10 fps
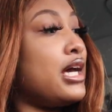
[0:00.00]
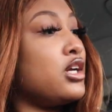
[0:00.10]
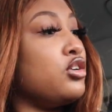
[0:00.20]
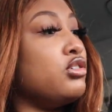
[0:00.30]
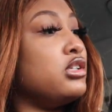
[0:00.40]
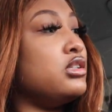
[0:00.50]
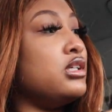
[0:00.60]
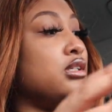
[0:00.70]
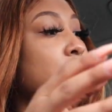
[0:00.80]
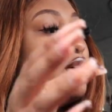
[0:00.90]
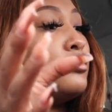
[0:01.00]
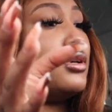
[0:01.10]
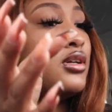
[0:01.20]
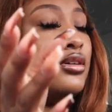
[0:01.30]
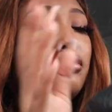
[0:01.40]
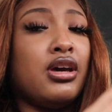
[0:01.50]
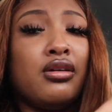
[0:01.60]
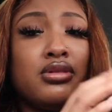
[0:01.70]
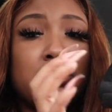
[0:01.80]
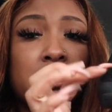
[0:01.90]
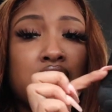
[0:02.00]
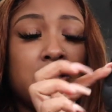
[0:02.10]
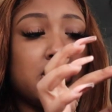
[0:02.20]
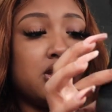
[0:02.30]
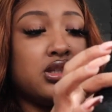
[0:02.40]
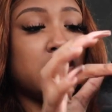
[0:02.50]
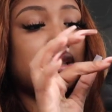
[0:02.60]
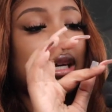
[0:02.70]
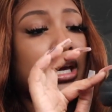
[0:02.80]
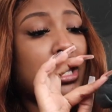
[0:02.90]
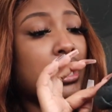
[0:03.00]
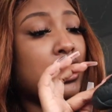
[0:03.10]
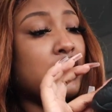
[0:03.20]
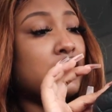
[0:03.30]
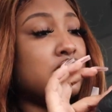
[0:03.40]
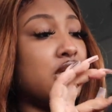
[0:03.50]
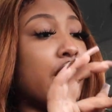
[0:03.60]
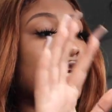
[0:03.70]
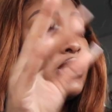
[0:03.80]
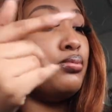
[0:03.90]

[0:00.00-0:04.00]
I can crease these up and you can't really tell because this, and it like it's